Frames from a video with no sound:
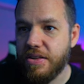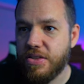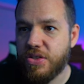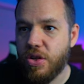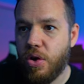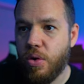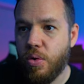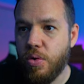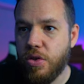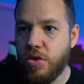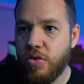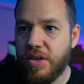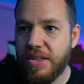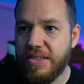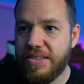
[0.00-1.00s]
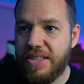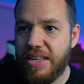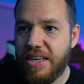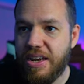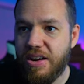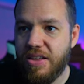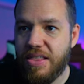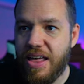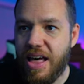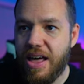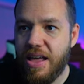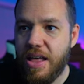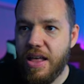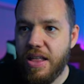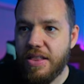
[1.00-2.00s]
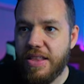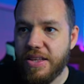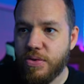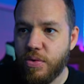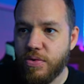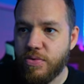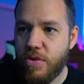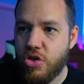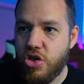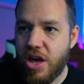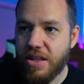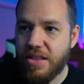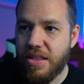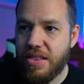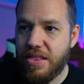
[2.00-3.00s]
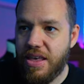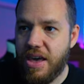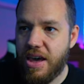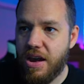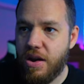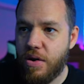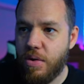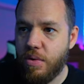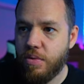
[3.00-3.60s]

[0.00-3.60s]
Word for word: So you can see here that this was rejected there,